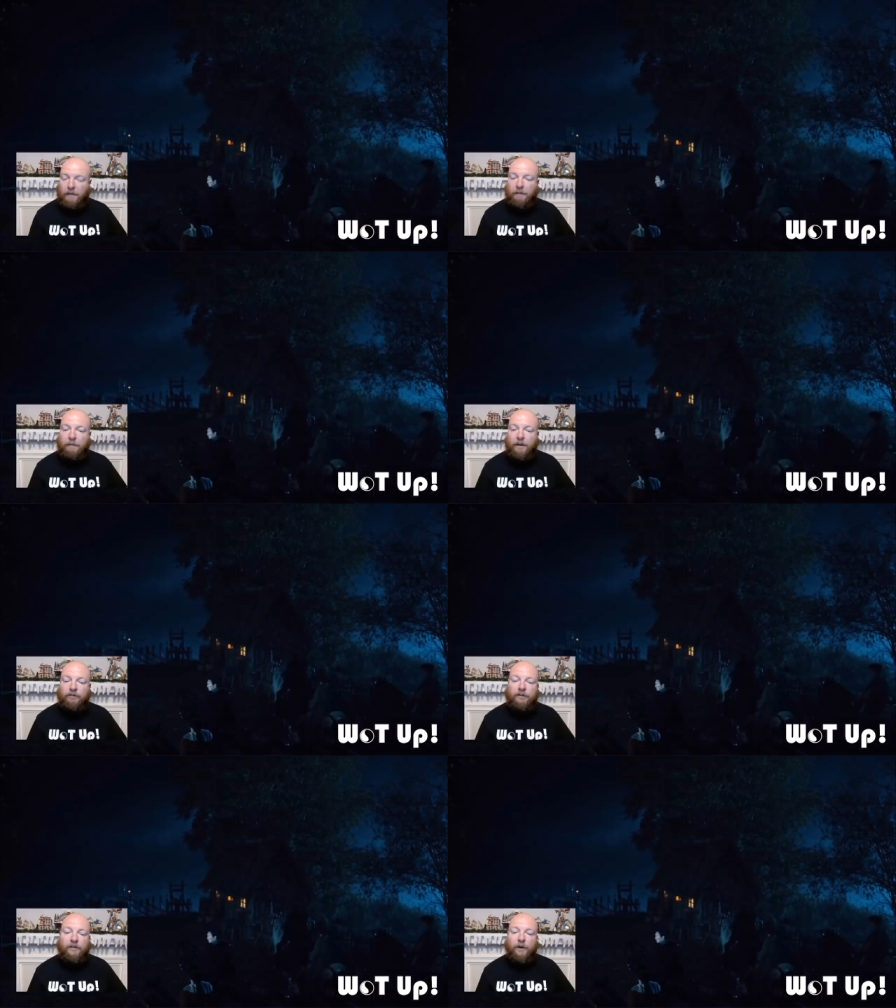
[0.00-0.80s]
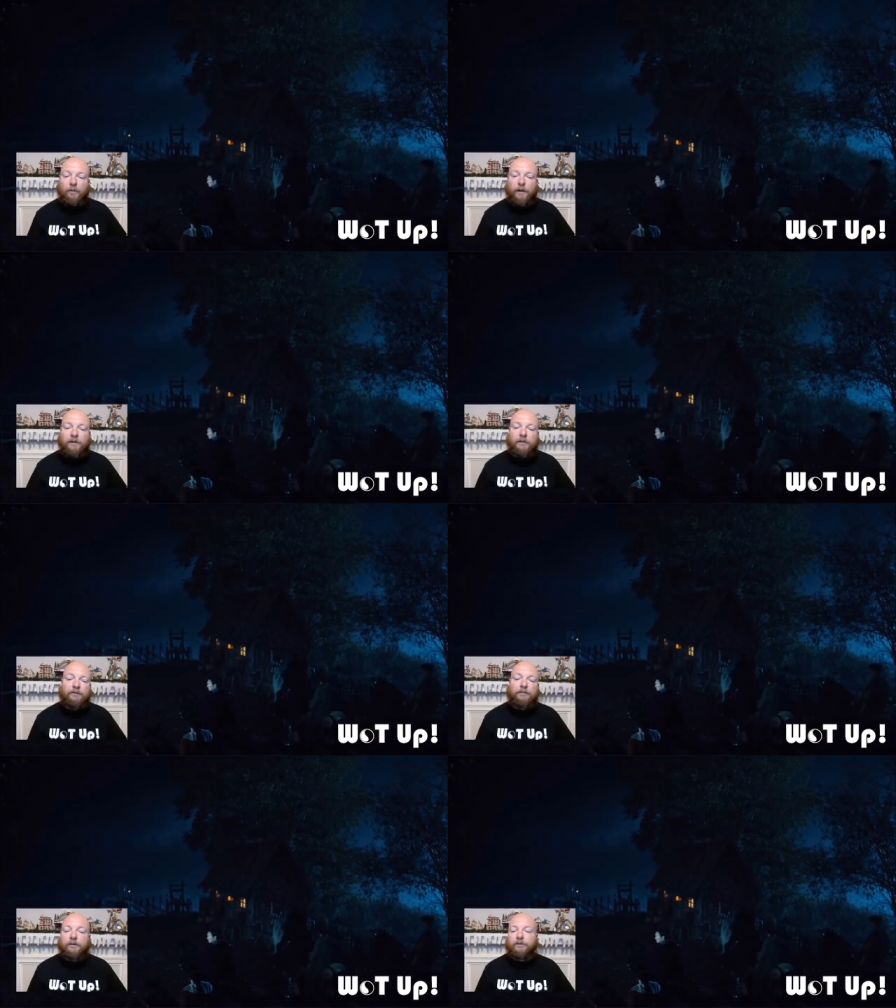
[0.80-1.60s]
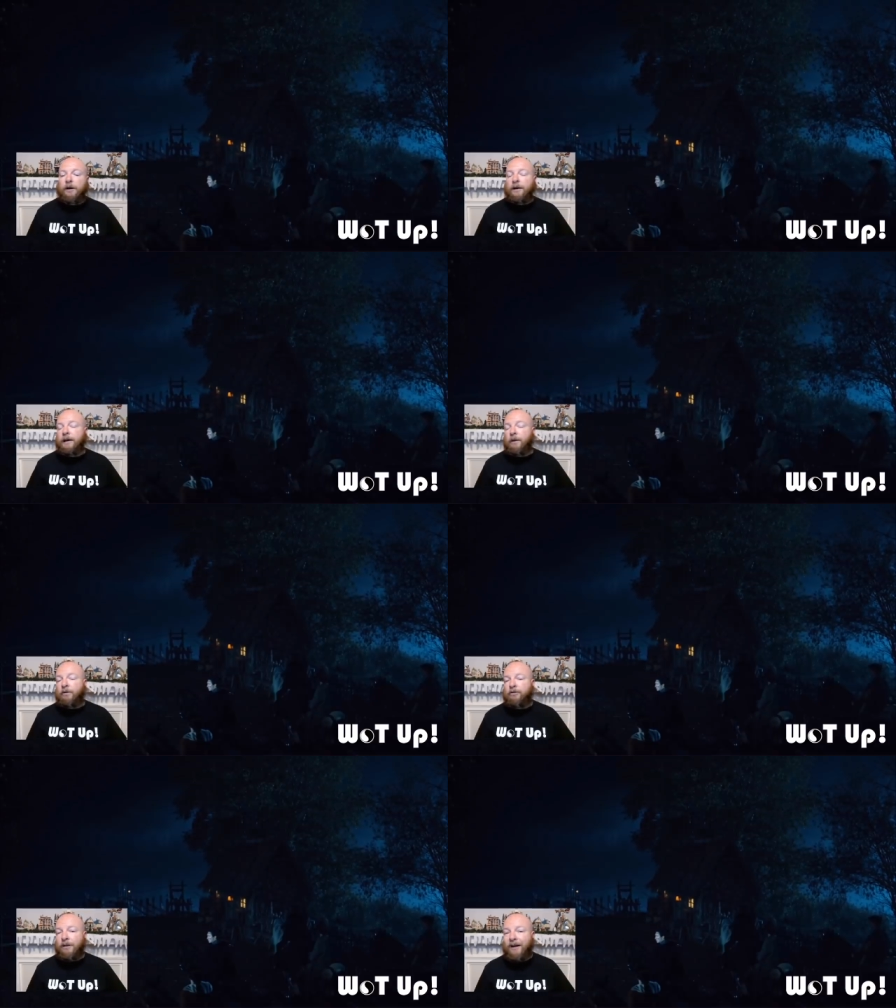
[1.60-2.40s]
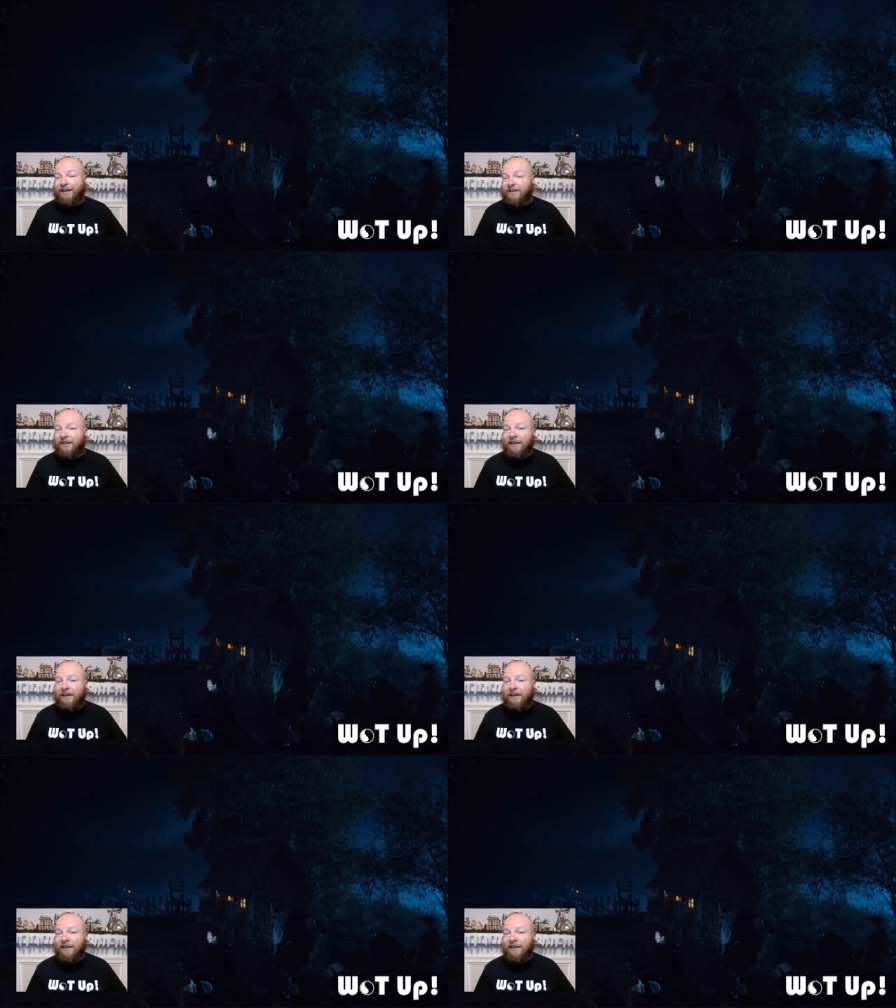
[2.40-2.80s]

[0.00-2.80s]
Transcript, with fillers: But basically, they go right to this Master Hightower's hut.